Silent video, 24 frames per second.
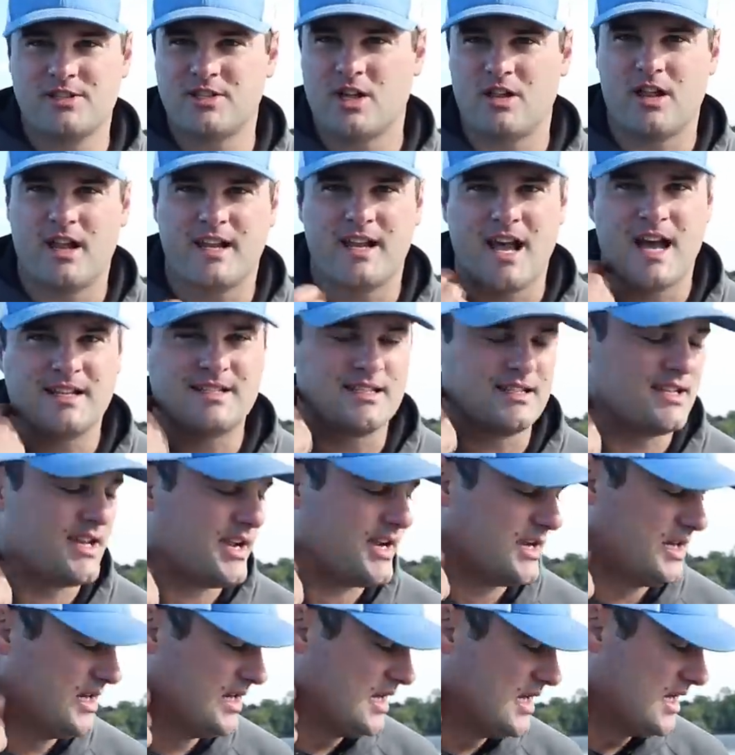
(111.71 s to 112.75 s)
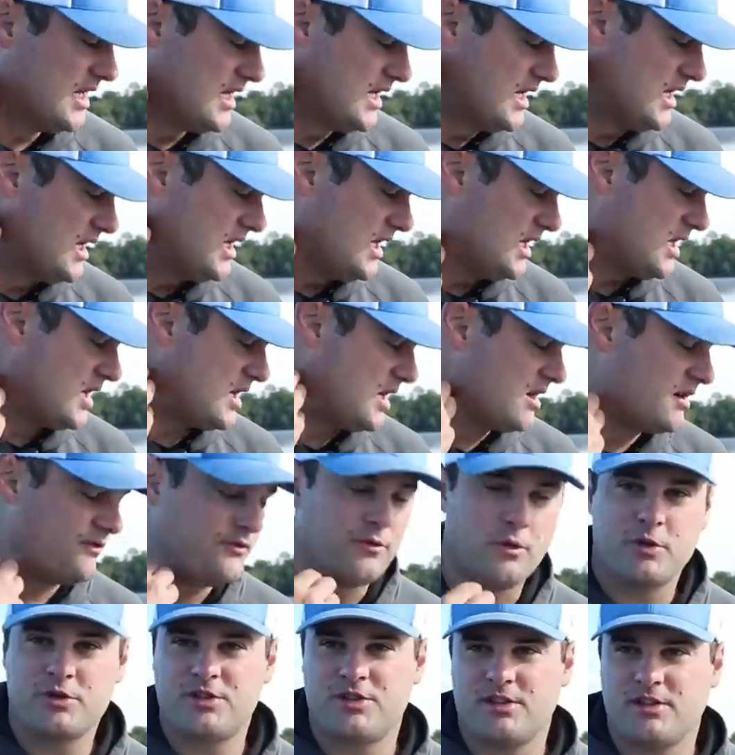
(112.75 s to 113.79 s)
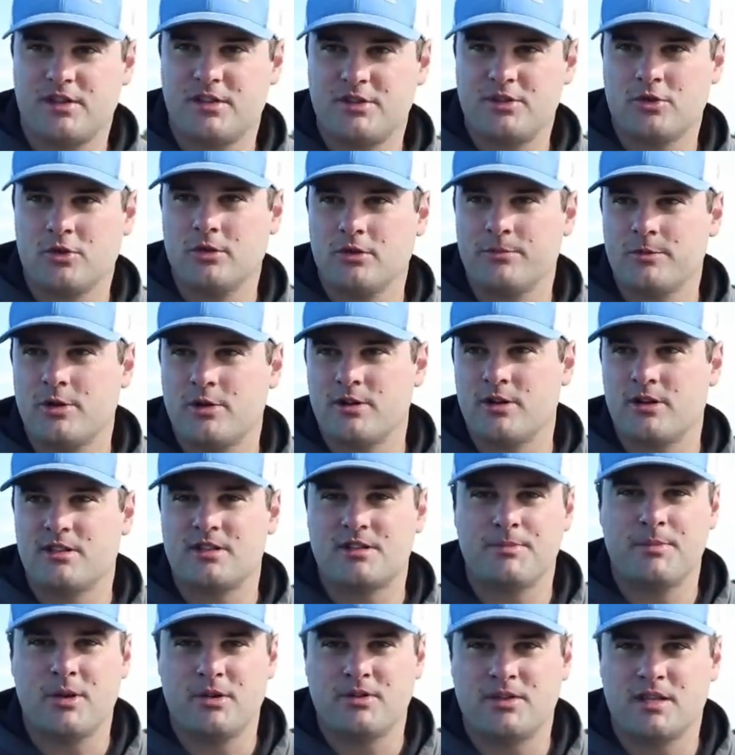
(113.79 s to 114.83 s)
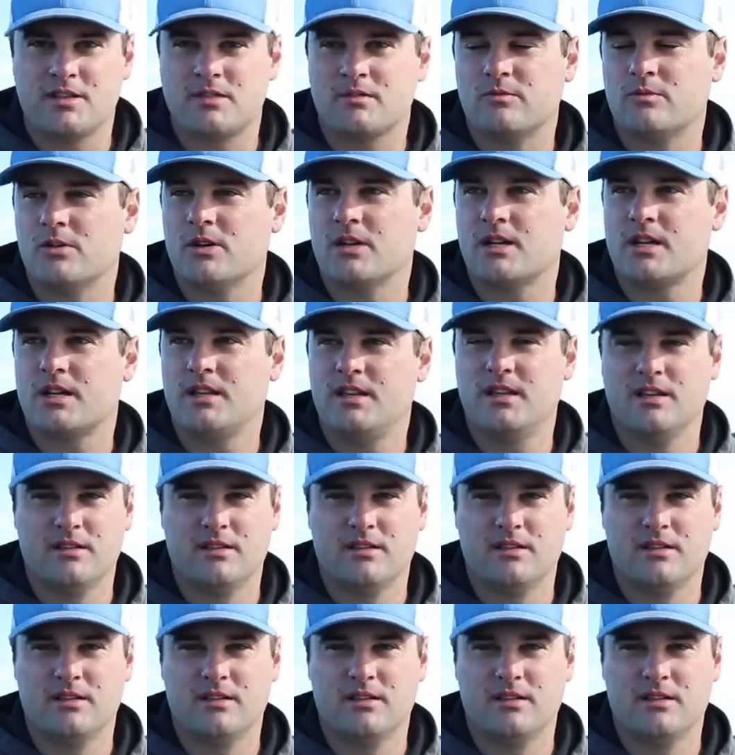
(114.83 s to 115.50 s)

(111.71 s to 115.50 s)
That's all I got today. Uh, unfortunately, the trolling motor on this boat doesn't work.